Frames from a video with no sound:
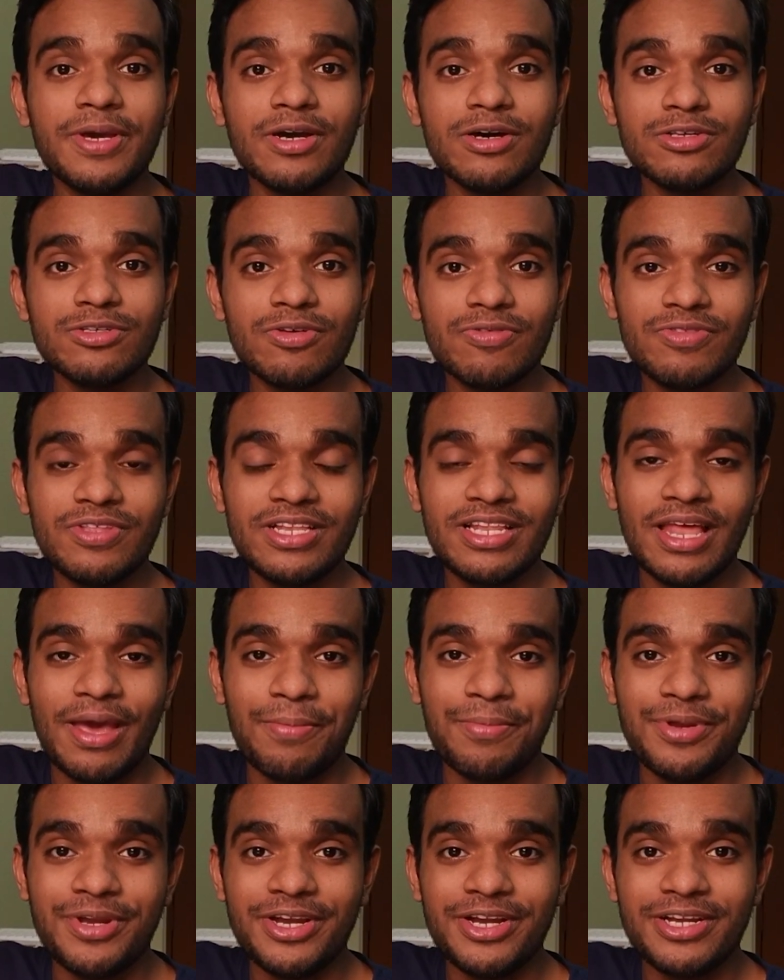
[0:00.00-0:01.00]
because of the
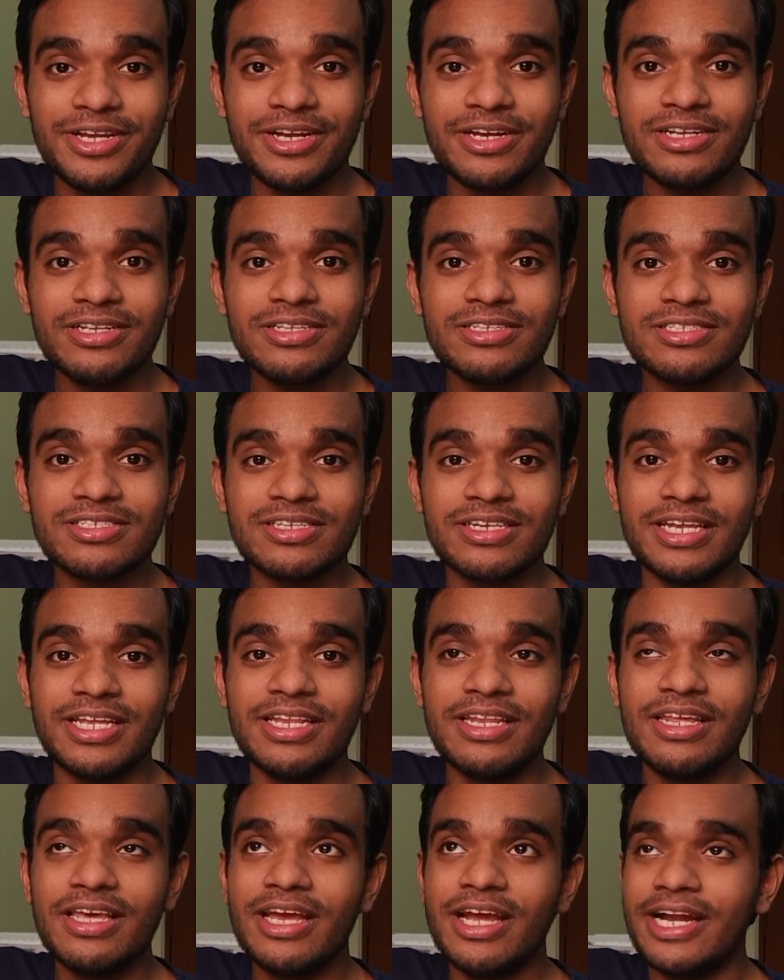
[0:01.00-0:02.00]
laminated
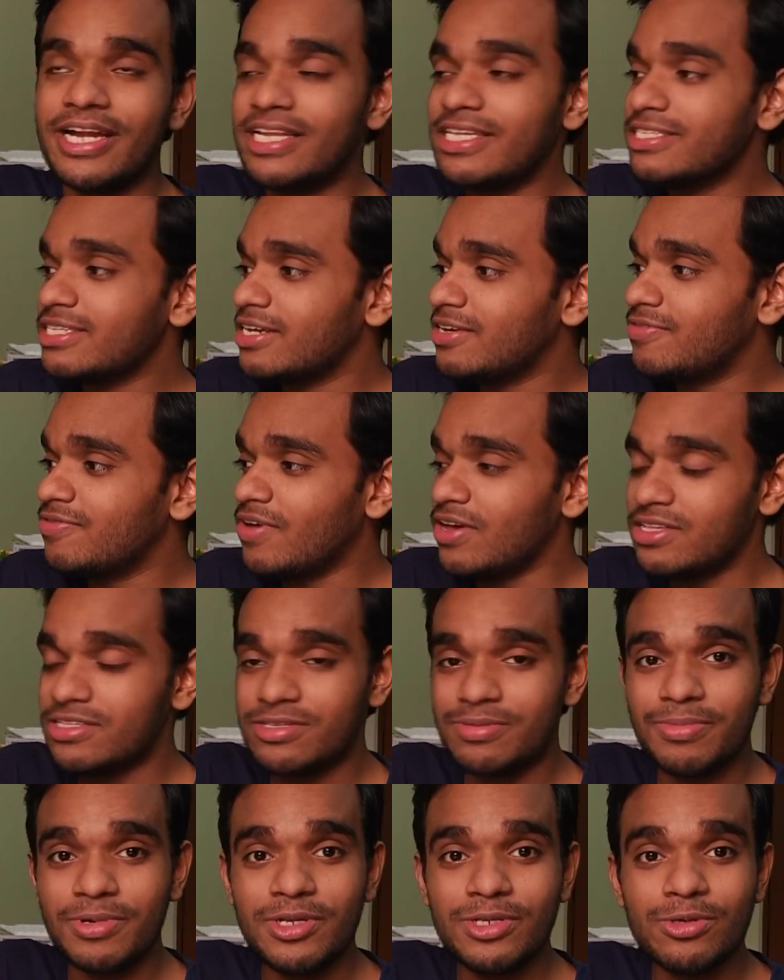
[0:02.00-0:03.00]
screen, it is
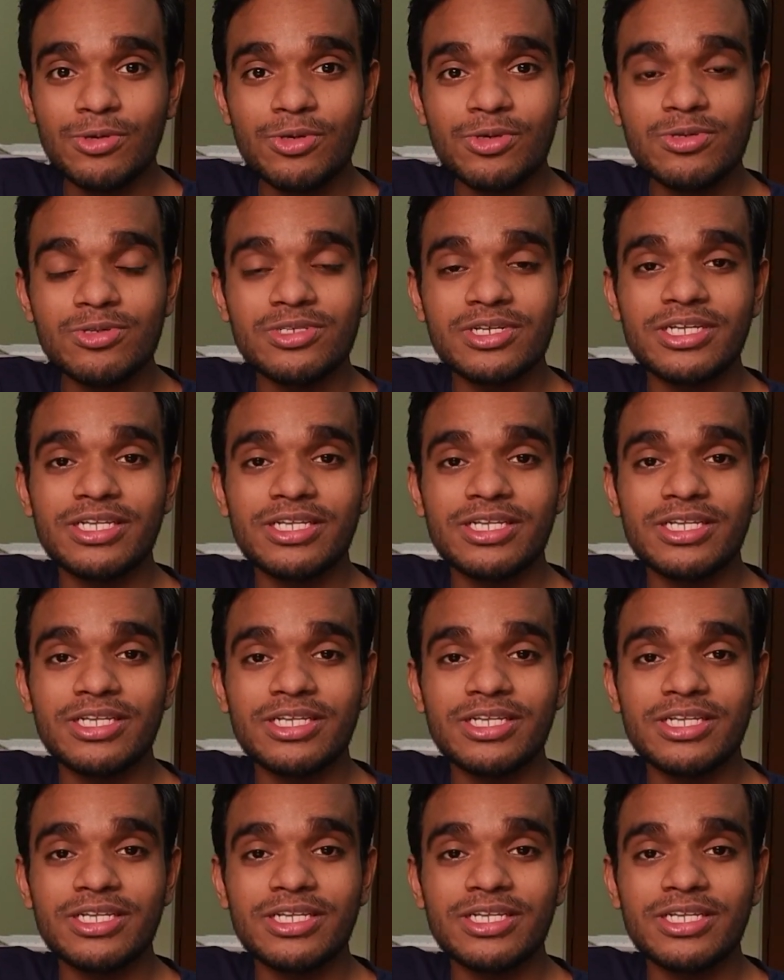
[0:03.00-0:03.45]
advisable to use